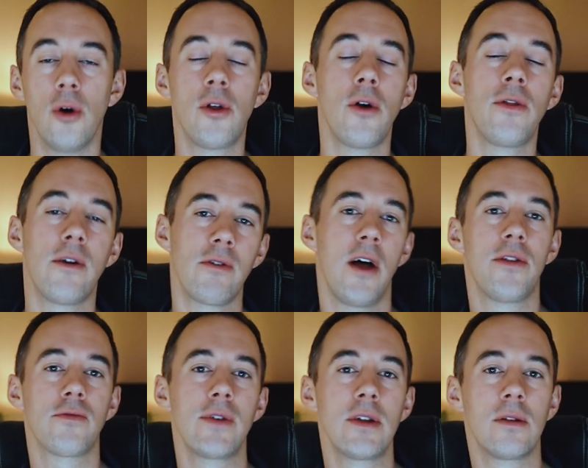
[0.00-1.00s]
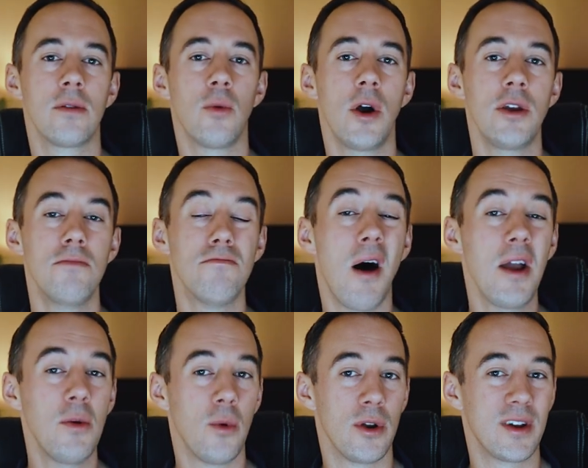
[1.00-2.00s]
although there are other reasons why you
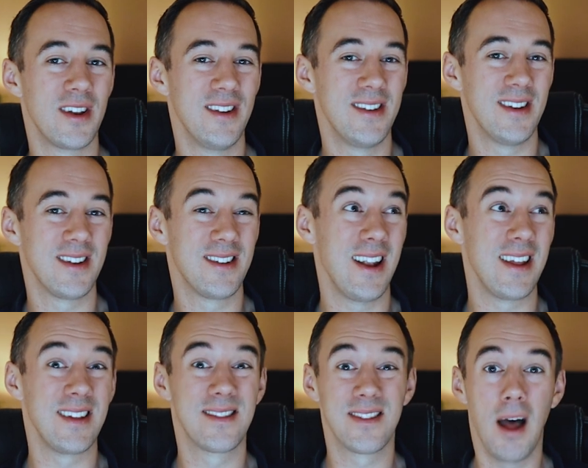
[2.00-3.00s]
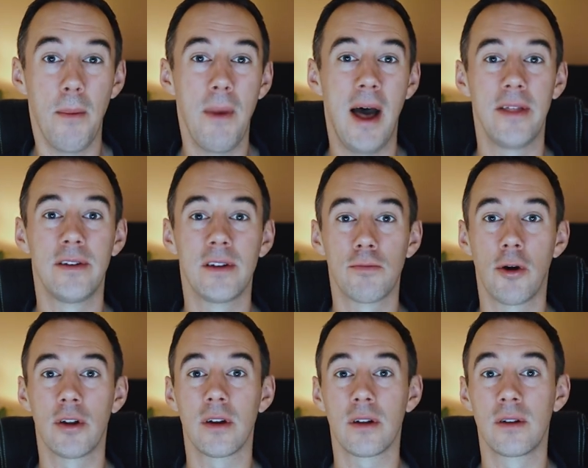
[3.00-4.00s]
might want to consider selling some hazardous
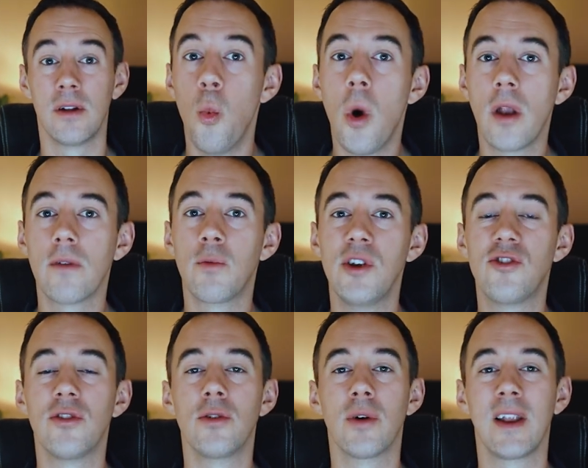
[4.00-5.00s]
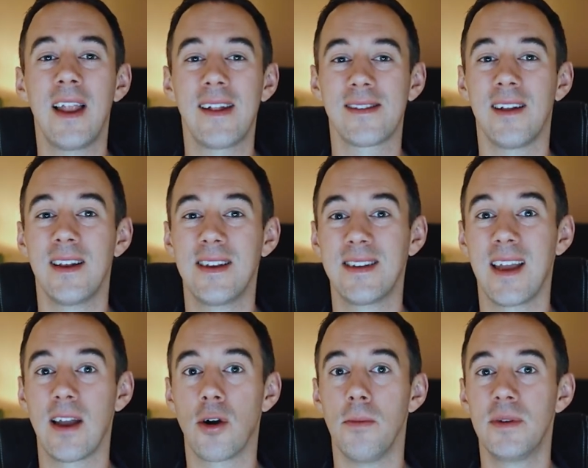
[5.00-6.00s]
products, one of which is you are less likely to
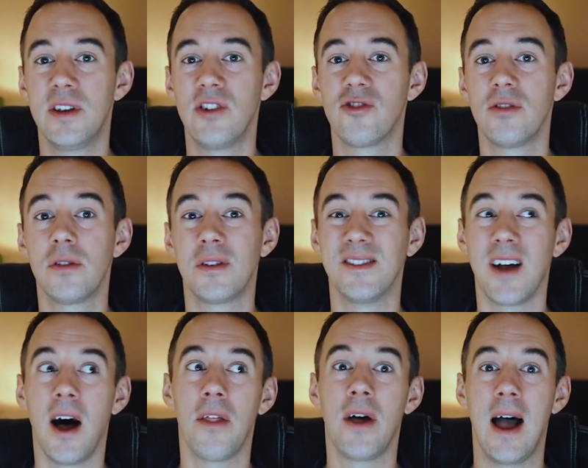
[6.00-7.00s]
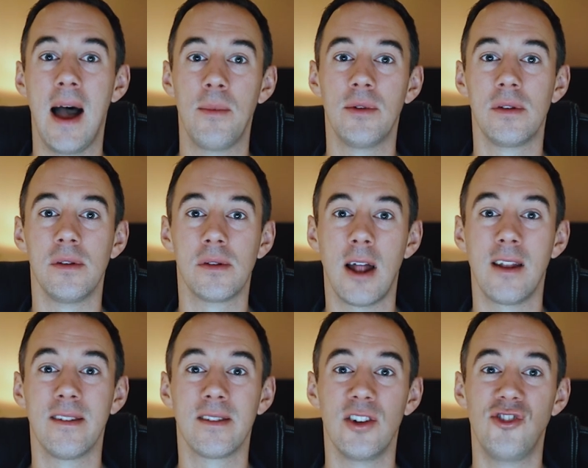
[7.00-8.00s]
get competition since other Amazon
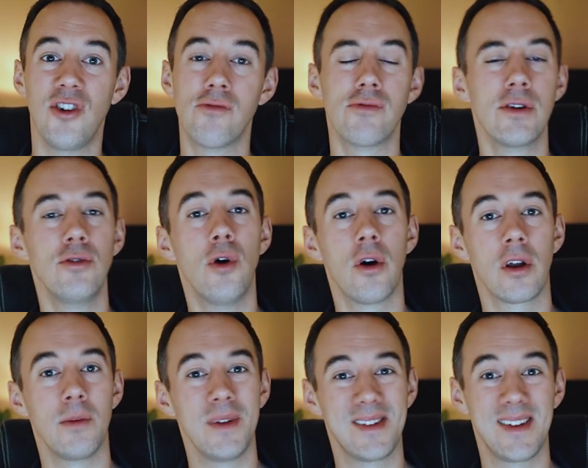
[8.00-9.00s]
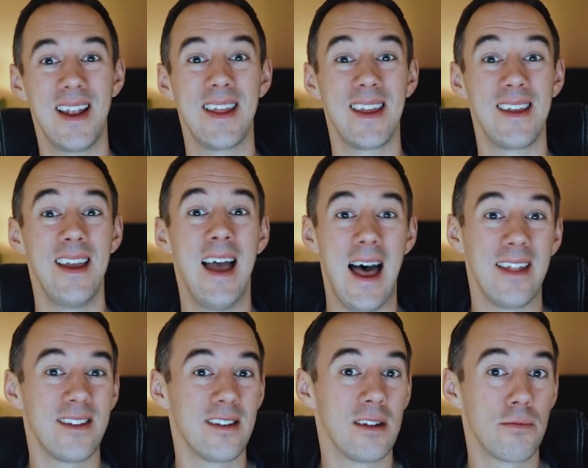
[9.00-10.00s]
sellers are generally not going to be selling
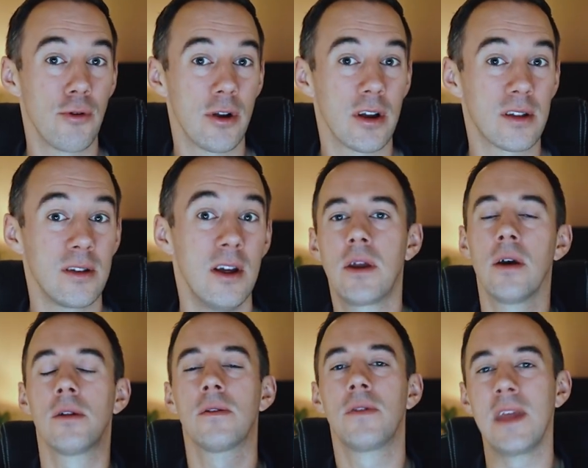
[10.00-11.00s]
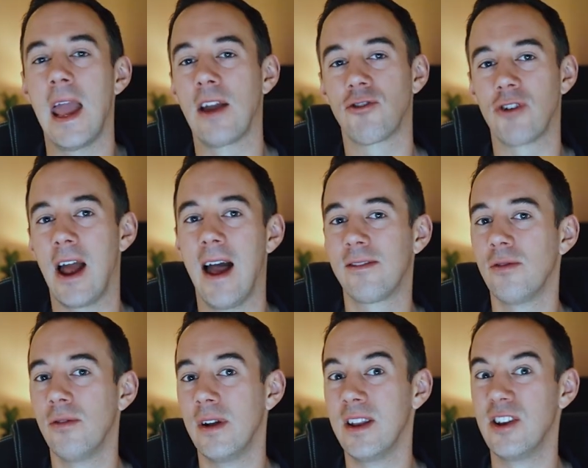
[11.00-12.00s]
hazardous products because of the extra
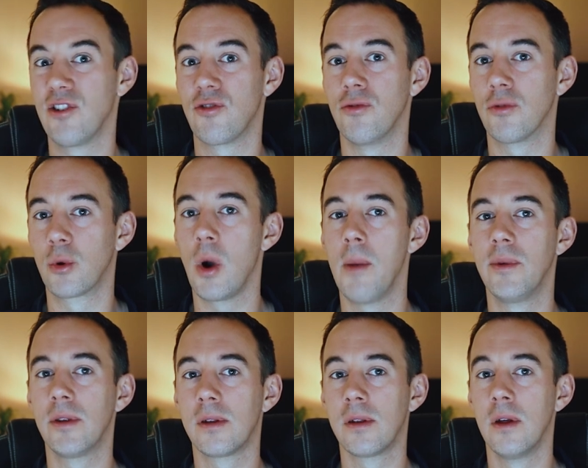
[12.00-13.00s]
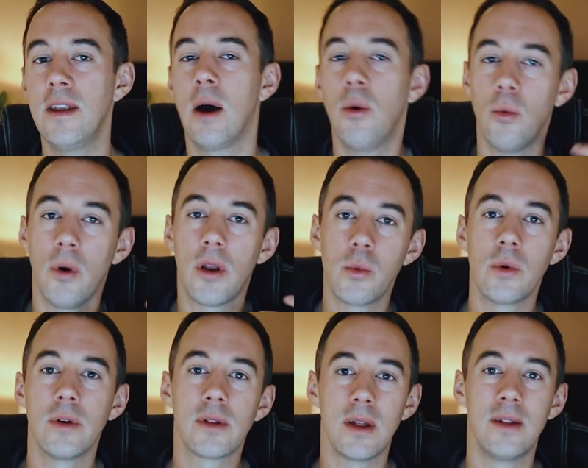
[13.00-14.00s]
hassle and additional requirements requirements. Now, what I
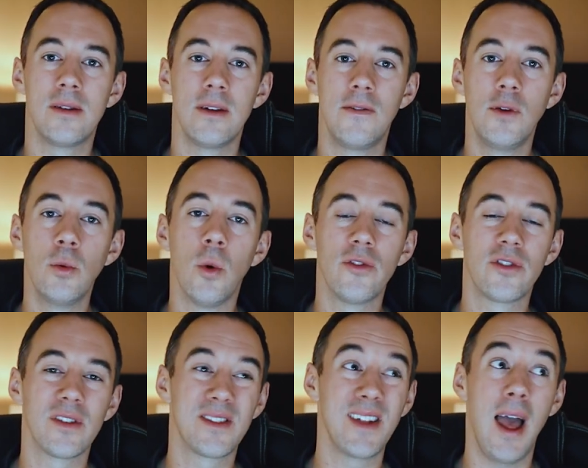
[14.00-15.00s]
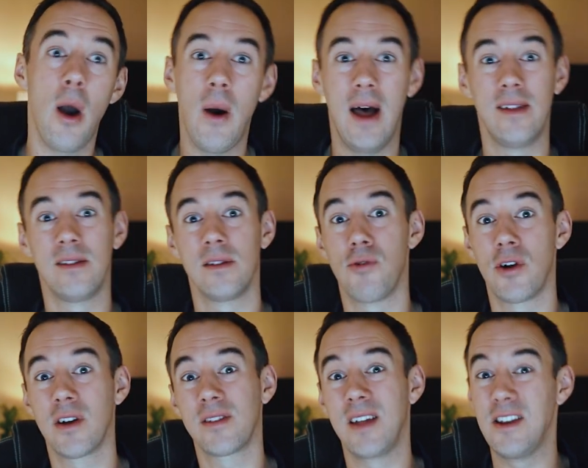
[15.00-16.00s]
will say is that if you want to sell hazardous
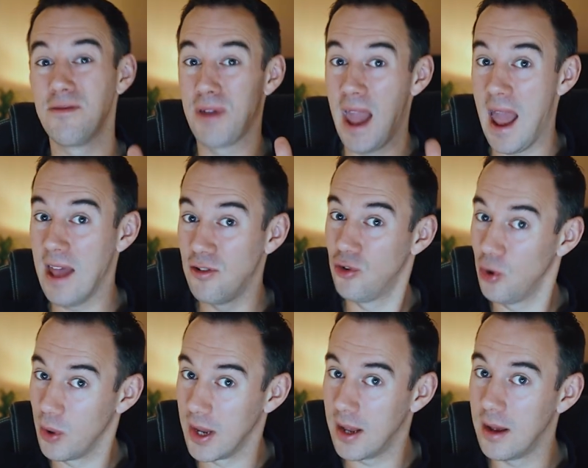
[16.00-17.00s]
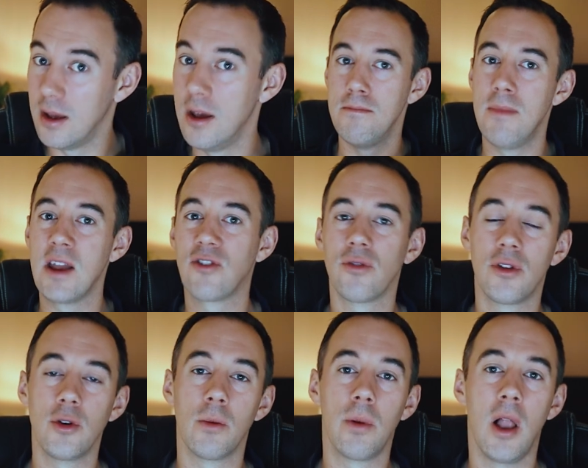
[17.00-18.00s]
products and you can do it, make sure
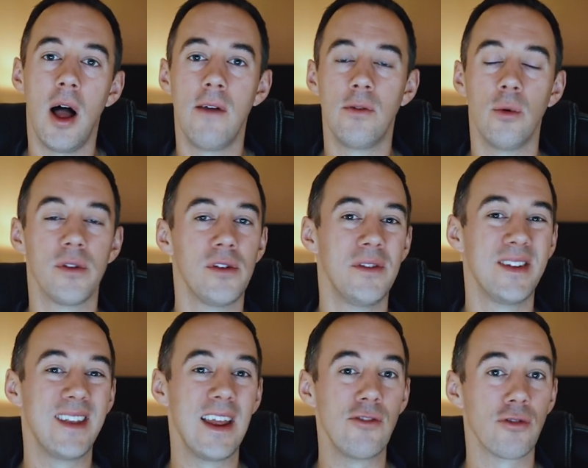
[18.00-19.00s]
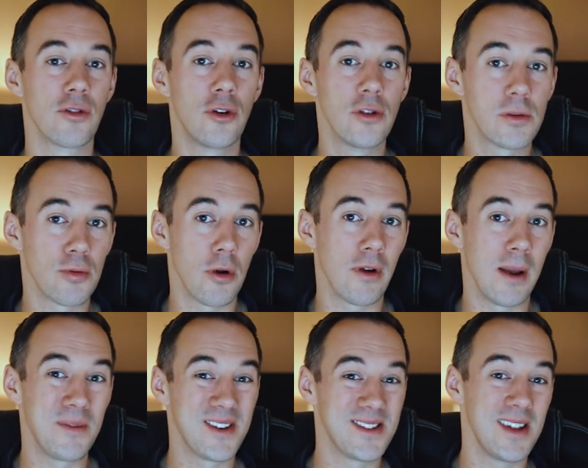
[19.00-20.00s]
that you apply for what's known as the dangerous goods
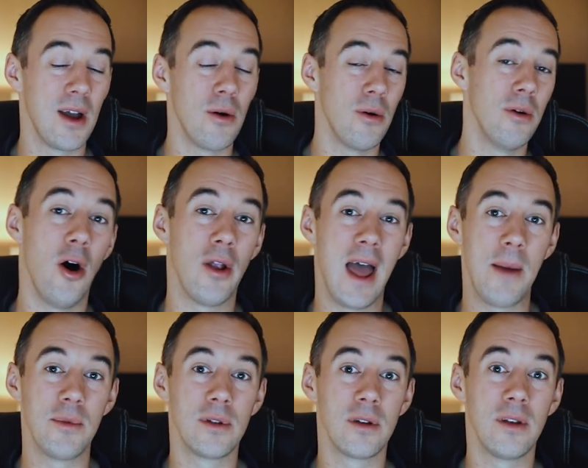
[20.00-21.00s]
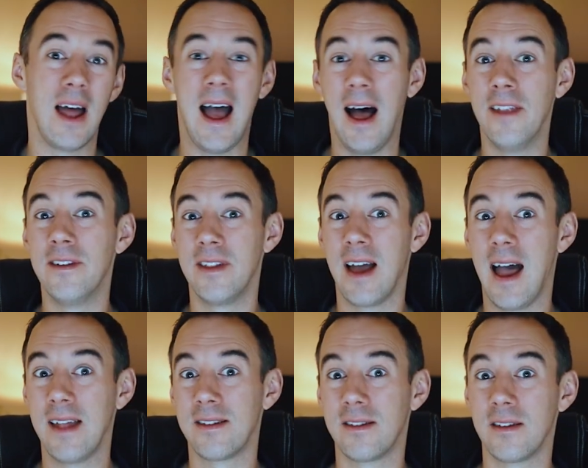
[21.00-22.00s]
program to sell on Amazon under the
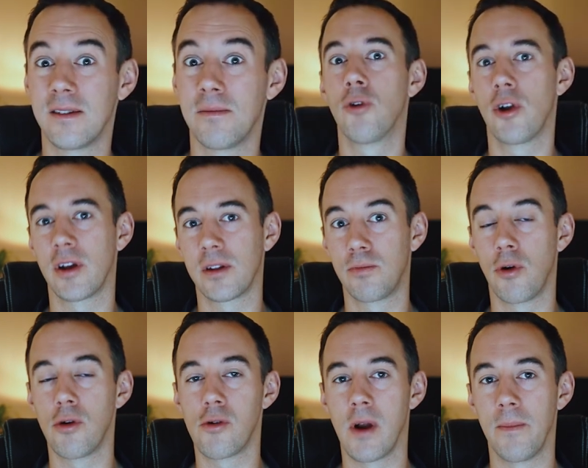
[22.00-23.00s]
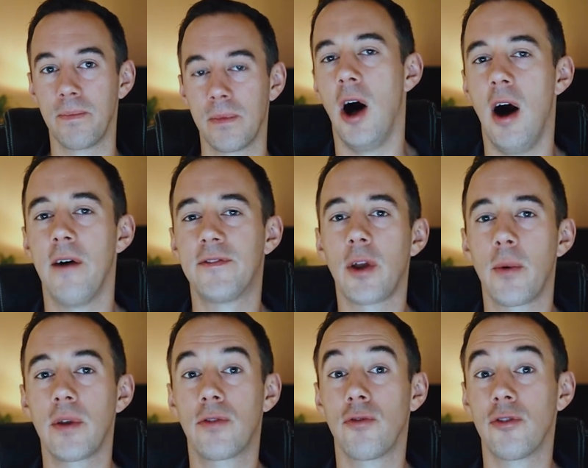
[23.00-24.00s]
hazardous products program. After
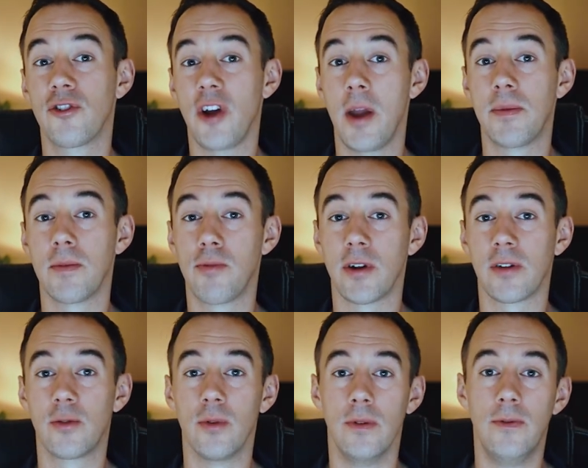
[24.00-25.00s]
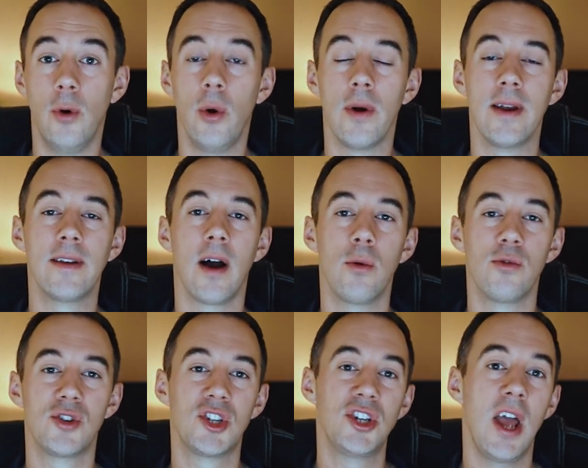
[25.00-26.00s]
going through the types of products to avoid, I
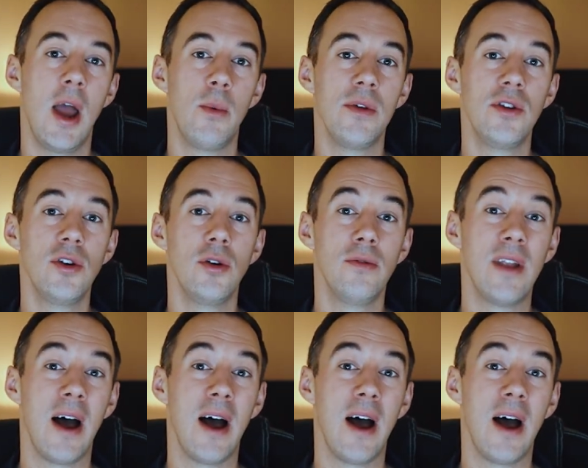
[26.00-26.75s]
will share with you